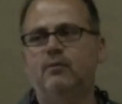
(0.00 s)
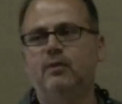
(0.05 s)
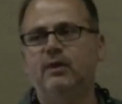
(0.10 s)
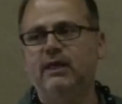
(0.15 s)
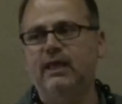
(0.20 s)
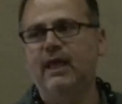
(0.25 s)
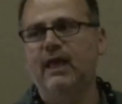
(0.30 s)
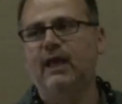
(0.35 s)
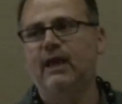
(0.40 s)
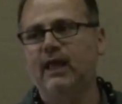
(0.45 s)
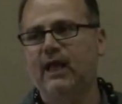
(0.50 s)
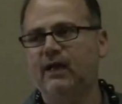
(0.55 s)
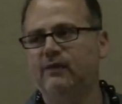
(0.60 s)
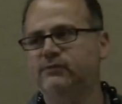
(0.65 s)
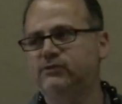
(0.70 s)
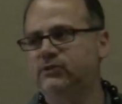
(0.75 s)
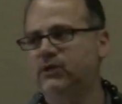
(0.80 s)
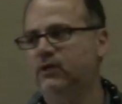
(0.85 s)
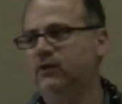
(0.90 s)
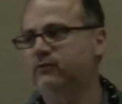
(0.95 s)
We can't
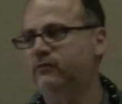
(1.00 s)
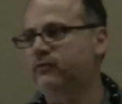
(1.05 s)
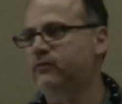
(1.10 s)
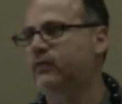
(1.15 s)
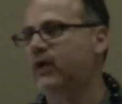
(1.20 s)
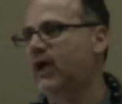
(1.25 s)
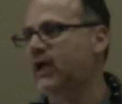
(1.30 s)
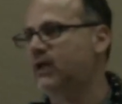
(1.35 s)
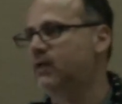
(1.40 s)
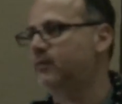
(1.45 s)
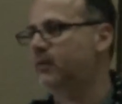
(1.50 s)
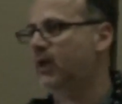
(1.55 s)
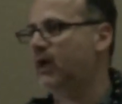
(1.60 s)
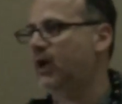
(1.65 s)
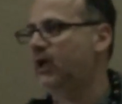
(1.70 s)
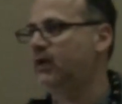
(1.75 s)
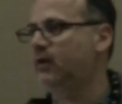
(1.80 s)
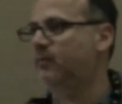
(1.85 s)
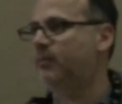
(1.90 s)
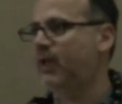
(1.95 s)
have shelters hiding
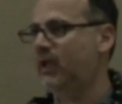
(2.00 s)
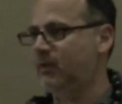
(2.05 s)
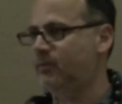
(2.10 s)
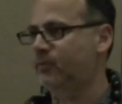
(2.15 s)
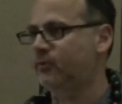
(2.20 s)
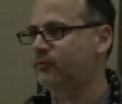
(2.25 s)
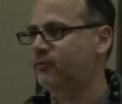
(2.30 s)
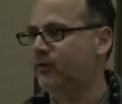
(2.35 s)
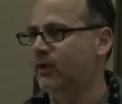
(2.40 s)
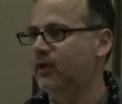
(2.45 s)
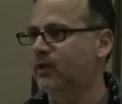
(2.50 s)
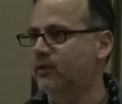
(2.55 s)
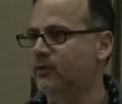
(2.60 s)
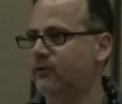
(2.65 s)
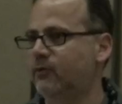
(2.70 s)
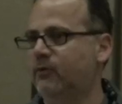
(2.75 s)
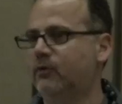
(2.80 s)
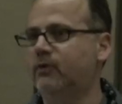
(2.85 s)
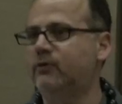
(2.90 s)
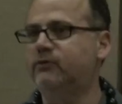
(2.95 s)
behind a paper trail
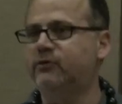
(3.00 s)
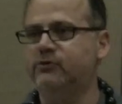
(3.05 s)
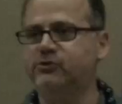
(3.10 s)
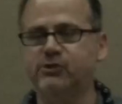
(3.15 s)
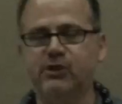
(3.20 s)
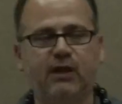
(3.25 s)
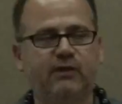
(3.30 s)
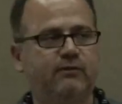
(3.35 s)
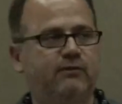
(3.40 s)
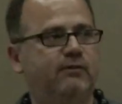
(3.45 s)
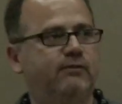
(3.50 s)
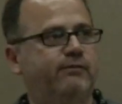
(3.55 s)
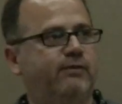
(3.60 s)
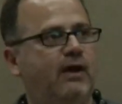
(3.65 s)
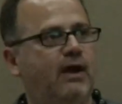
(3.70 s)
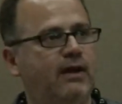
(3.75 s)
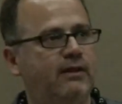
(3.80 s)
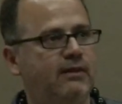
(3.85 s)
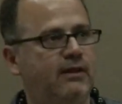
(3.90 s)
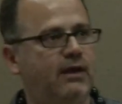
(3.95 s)
in order to
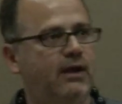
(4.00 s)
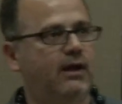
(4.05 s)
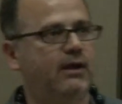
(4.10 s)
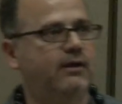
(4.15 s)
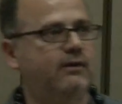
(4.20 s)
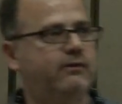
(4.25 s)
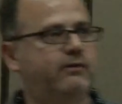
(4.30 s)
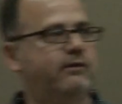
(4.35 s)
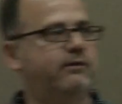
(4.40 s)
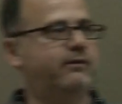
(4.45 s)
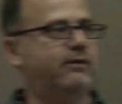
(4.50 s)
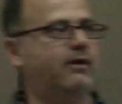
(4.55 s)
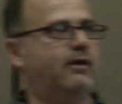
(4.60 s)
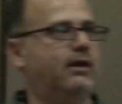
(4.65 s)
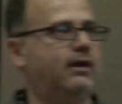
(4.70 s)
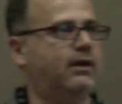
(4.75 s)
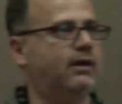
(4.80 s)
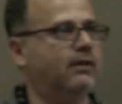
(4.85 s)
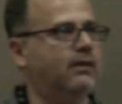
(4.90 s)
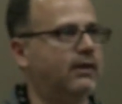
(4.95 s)
justify the
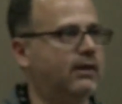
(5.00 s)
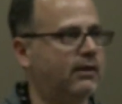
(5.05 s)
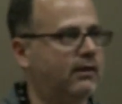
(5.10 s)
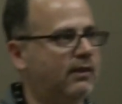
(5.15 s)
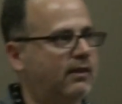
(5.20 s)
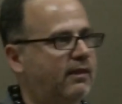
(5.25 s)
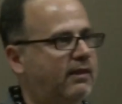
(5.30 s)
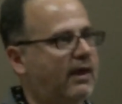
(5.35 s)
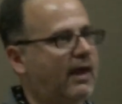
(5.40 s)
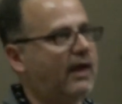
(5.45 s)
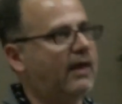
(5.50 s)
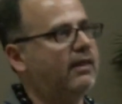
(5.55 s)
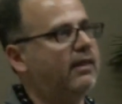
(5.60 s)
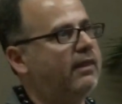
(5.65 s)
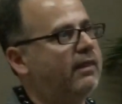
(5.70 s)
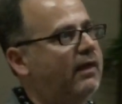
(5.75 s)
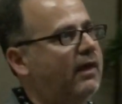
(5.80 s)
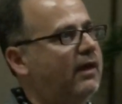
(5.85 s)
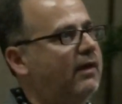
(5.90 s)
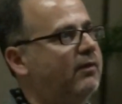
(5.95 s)
unnecessary killing that
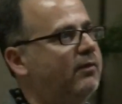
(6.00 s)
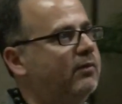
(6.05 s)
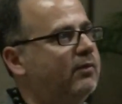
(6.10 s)
they